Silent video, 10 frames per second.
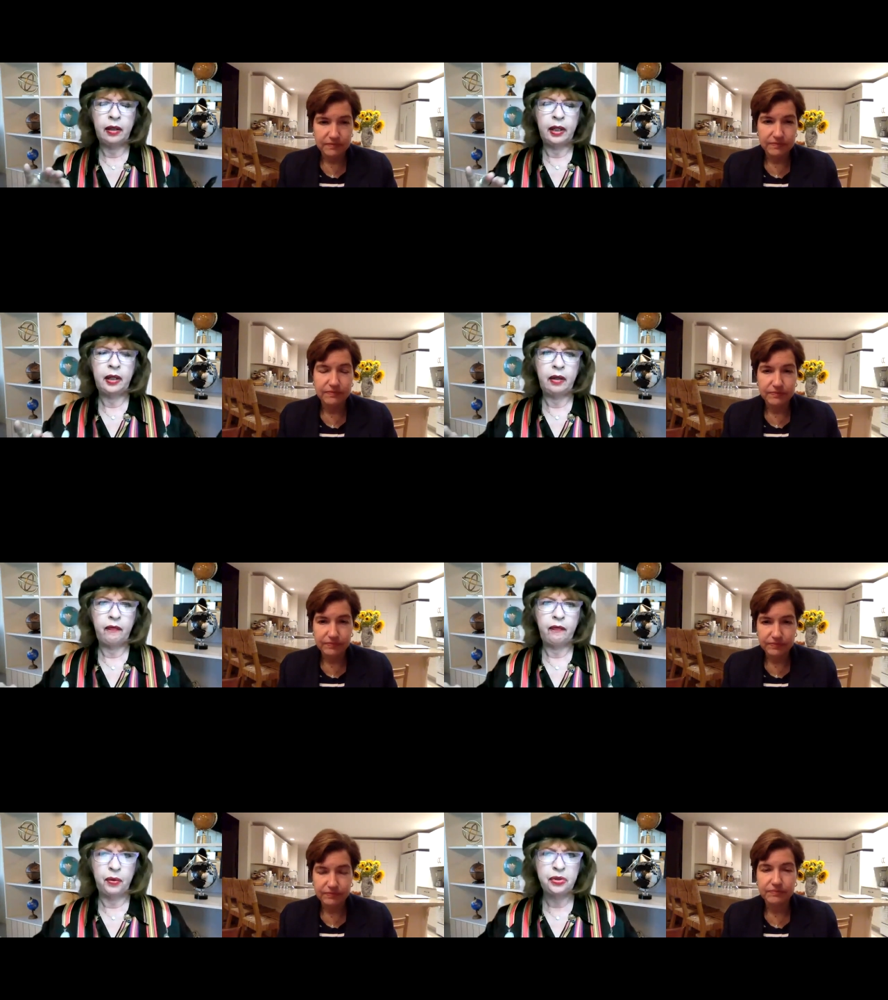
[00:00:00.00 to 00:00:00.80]
Speaker 1: that
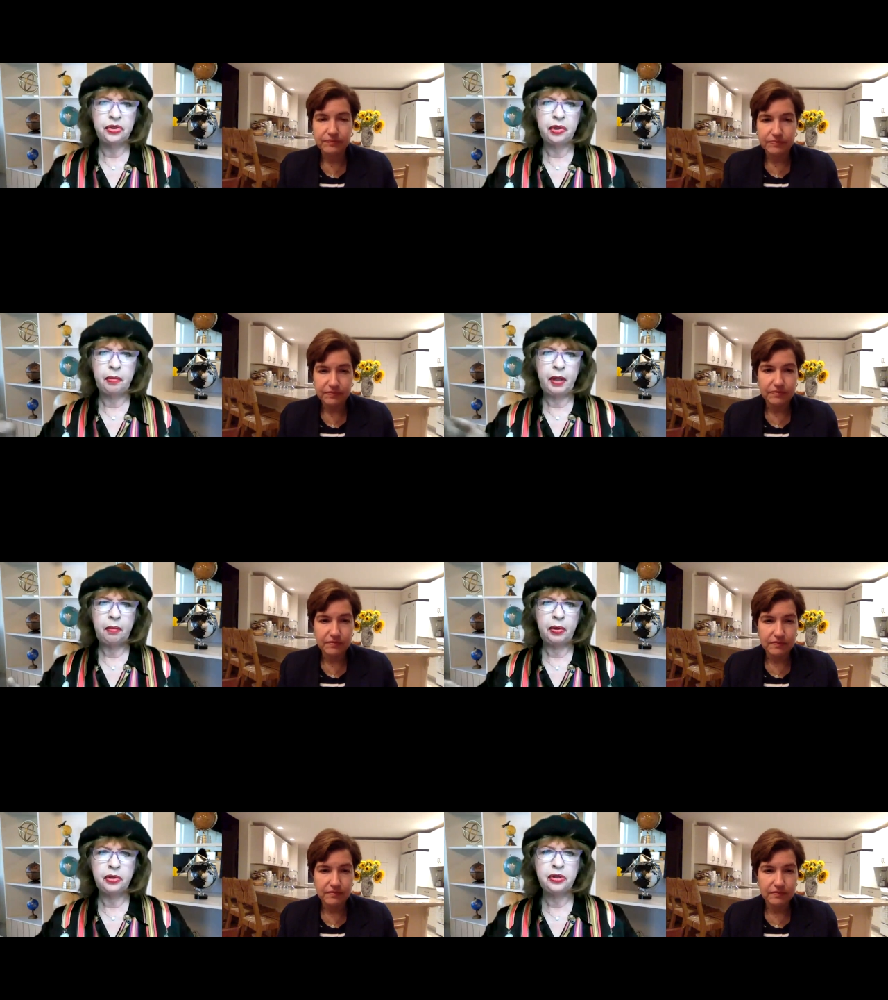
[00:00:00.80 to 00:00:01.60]
forces are being
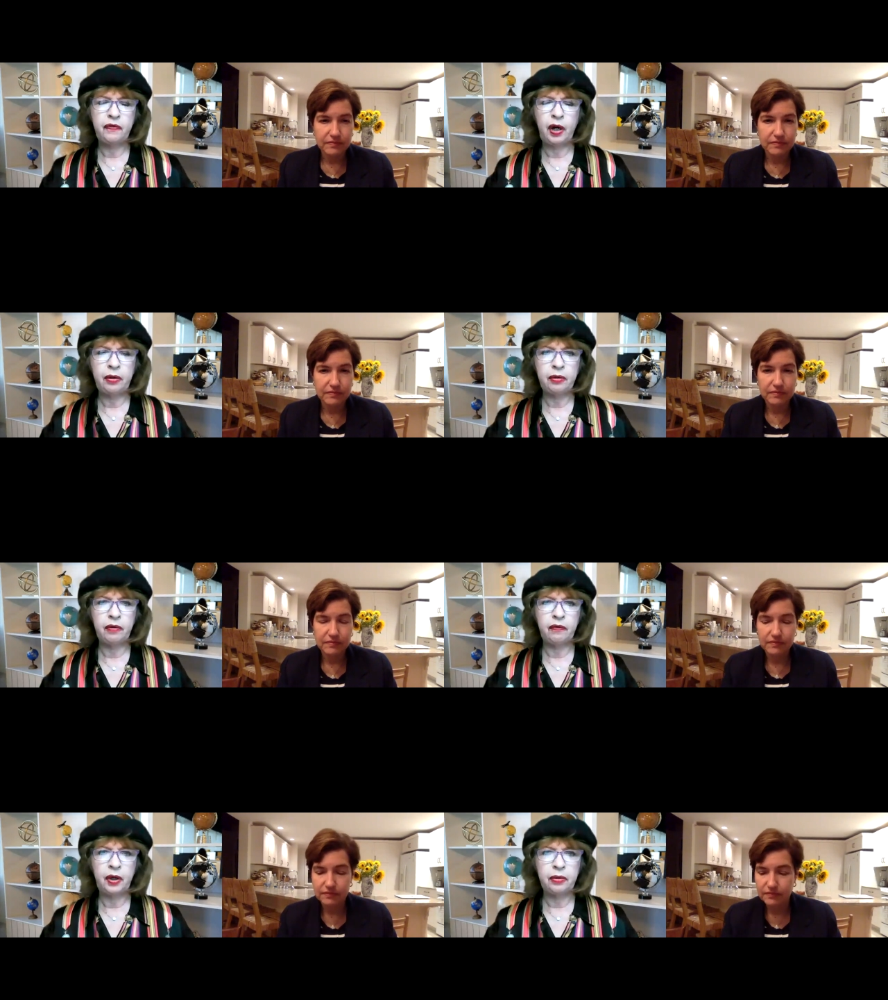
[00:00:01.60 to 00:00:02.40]
pushed farther and
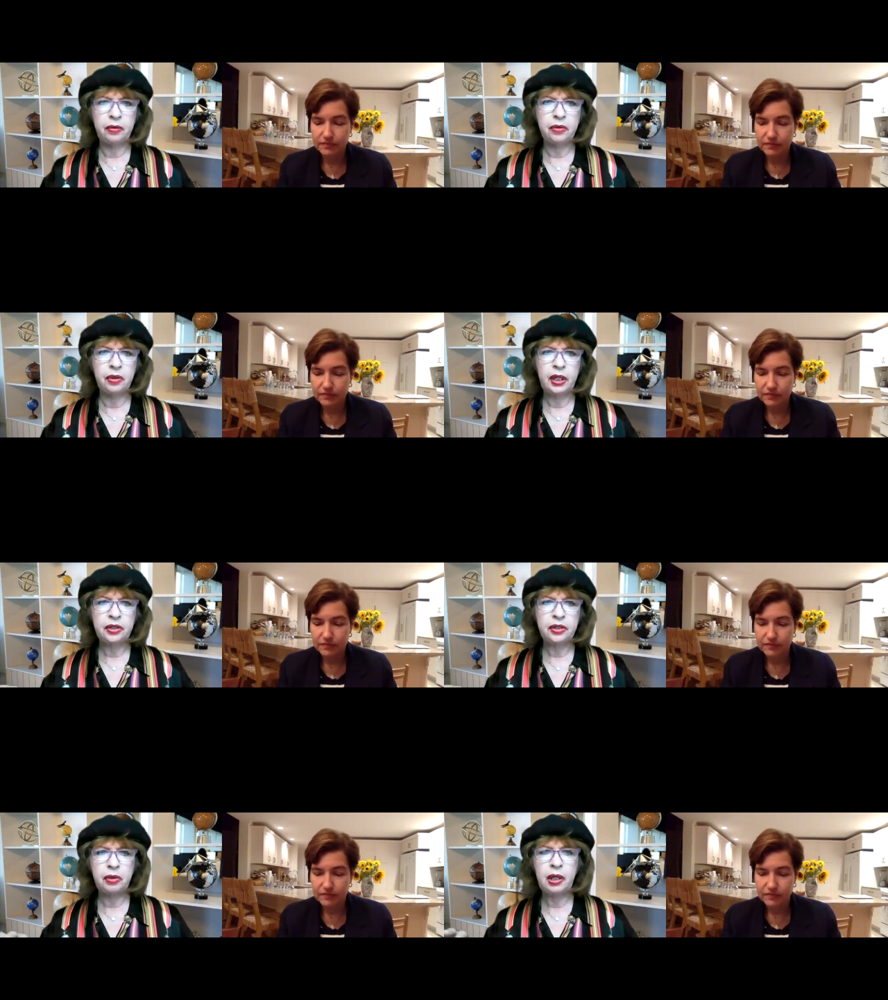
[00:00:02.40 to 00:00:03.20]
farther to the
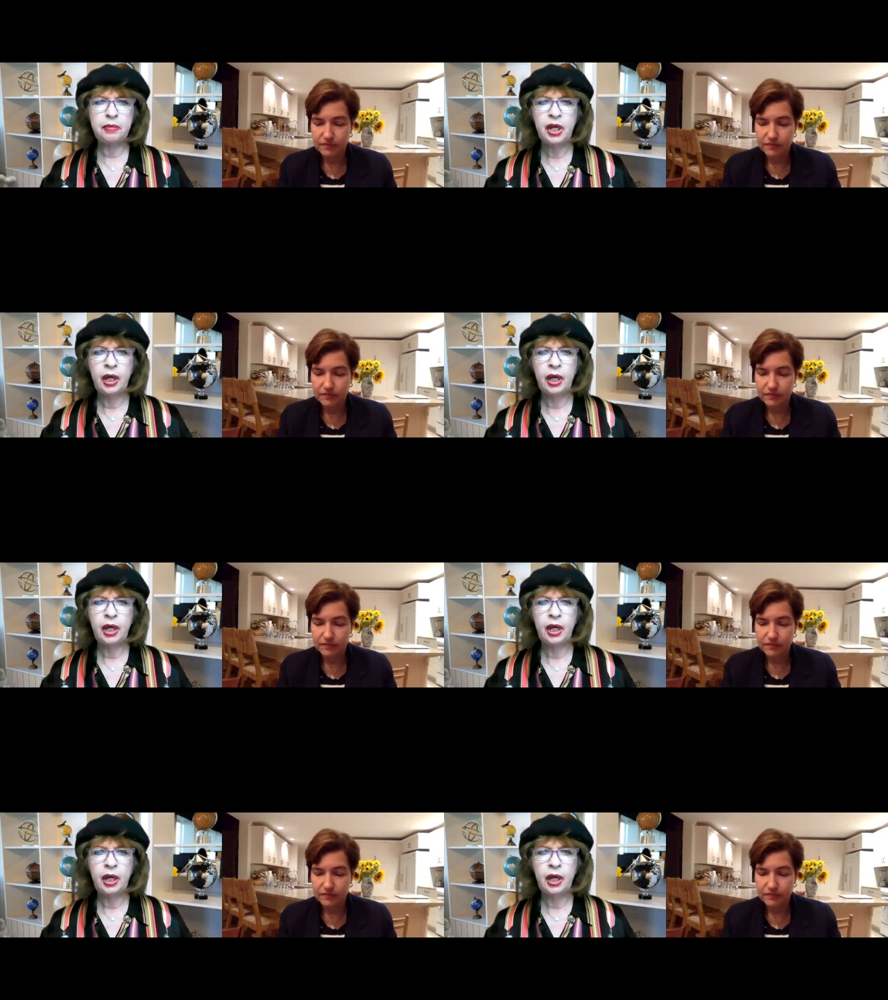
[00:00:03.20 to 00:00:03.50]
extremes.